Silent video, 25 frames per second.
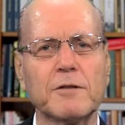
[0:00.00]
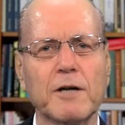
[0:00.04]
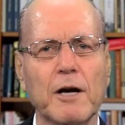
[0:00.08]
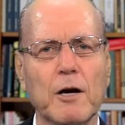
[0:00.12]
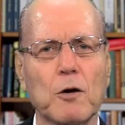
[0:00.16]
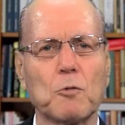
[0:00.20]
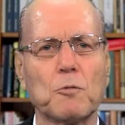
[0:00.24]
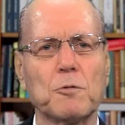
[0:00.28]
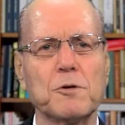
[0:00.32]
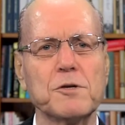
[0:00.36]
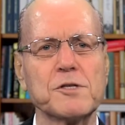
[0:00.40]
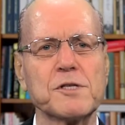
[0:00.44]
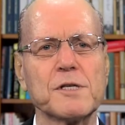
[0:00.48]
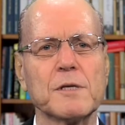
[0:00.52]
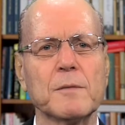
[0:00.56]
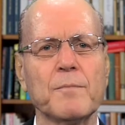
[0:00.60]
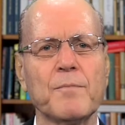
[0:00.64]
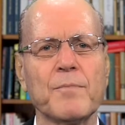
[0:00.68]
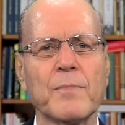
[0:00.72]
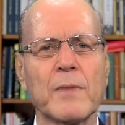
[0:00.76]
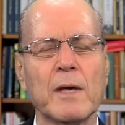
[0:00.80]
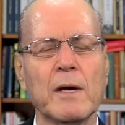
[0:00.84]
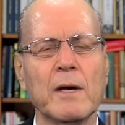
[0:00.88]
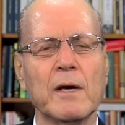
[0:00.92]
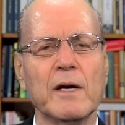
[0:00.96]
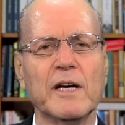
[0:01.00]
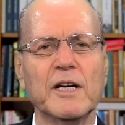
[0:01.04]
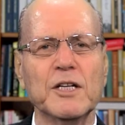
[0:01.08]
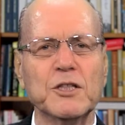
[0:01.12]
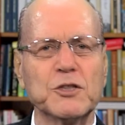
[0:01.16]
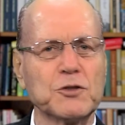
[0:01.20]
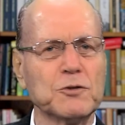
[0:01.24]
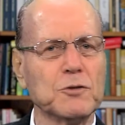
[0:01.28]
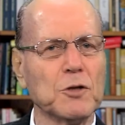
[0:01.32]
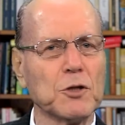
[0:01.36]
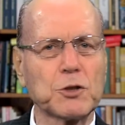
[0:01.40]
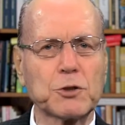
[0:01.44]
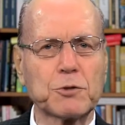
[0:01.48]
terrorism
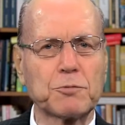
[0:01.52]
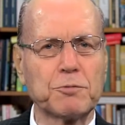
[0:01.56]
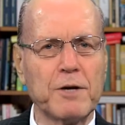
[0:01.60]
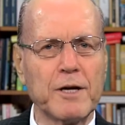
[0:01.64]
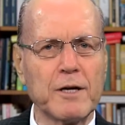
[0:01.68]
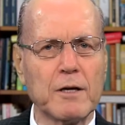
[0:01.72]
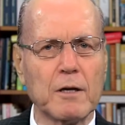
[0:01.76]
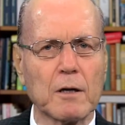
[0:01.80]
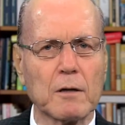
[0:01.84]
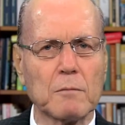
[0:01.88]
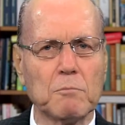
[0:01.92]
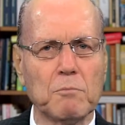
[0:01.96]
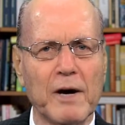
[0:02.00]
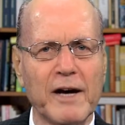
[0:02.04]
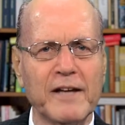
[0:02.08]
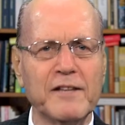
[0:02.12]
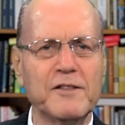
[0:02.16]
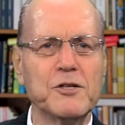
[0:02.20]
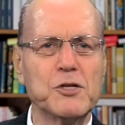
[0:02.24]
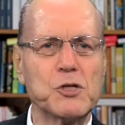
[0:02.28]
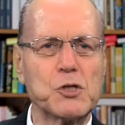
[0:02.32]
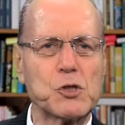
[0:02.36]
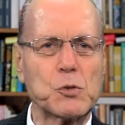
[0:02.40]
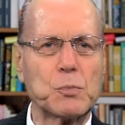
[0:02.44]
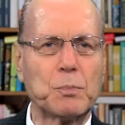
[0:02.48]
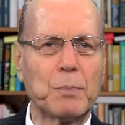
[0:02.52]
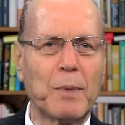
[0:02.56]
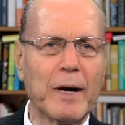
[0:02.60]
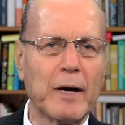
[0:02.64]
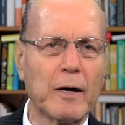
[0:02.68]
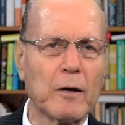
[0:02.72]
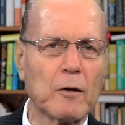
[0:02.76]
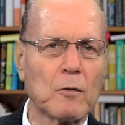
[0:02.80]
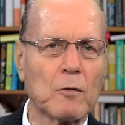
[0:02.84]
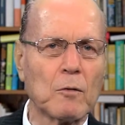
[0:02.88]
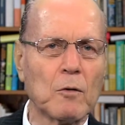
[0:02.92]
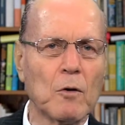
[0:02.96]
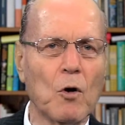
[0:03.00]
is not triggered by
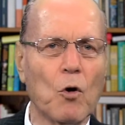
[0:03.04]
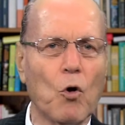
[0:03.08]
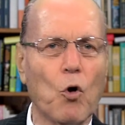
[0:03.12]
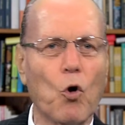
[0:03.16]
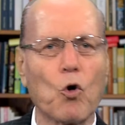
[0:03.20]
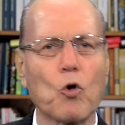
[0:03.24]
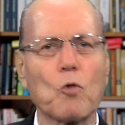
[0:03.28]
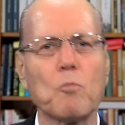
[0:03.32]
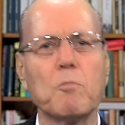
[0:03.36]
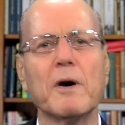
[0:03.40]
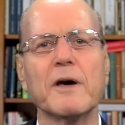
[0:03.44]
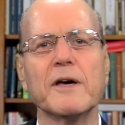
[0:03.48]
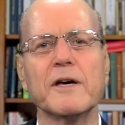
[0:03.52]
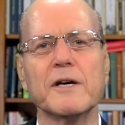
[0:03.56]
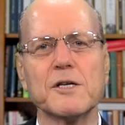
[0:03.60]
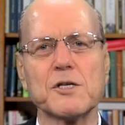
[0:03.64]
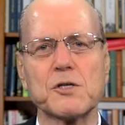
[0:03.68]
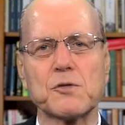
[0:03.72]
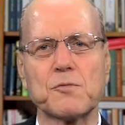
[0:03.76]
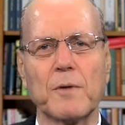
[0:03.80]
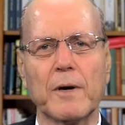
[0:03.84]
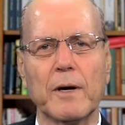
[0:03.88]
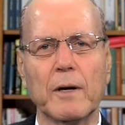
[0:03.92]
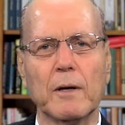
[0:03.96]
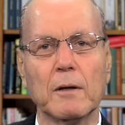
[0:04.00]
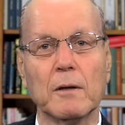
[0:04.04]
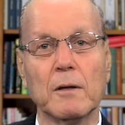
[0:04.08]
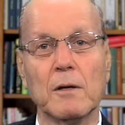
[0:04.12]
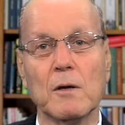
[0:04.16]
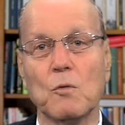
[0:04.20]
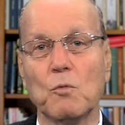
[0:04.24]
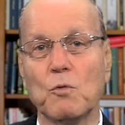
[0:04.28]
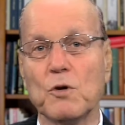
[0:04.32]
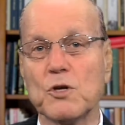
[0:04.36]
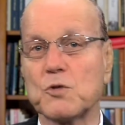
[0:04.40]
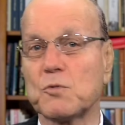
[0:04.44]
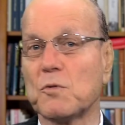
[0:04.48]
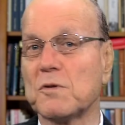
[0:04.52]
despair or by Israel,
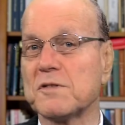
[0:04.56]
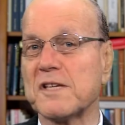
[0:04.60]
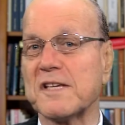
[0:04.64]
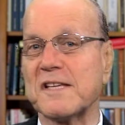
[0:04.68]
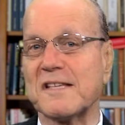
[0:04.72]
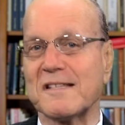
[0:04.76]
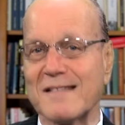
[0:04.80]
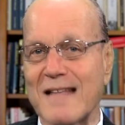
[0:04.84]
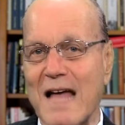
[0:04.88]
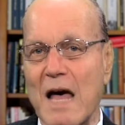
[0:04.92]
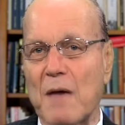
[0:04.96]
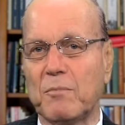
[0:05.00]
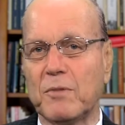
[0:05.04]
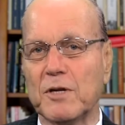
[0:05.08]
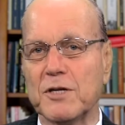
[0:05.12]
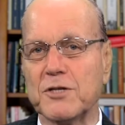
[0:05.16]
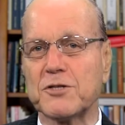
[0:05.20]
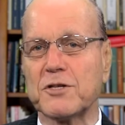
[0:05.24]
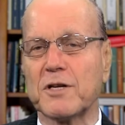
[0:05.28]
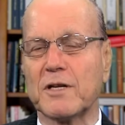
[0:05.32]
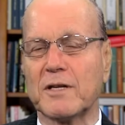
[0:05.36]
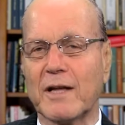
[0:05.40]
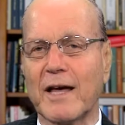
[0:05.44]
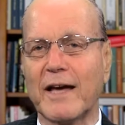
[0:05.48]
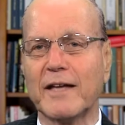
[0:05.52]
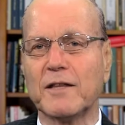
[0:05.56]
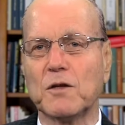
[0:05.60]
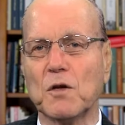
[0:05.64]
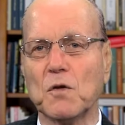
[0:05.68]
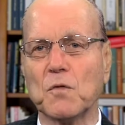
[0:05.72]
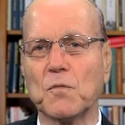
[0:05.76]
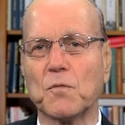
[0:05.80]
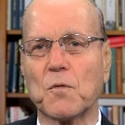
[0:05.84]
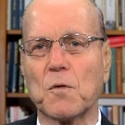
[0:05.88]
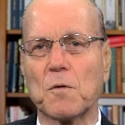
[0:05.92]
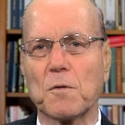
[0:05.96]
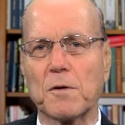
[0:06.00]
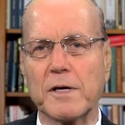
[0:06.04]
which was established in
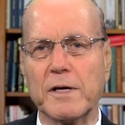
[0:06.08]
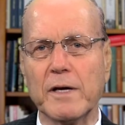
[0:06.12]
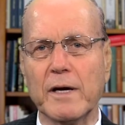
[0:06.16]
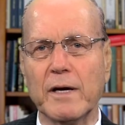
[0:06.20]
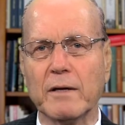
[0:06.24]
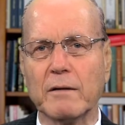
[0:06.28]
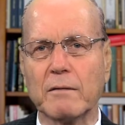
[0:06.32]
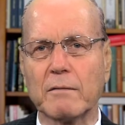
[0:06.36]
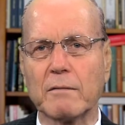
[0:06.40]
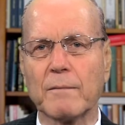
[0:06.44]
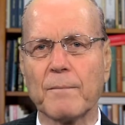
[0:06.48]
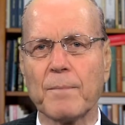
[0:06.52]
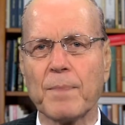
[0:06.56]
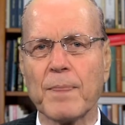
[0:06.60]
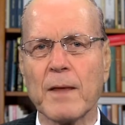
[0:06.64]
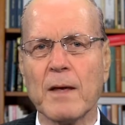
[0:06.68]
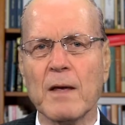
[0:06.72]
1948,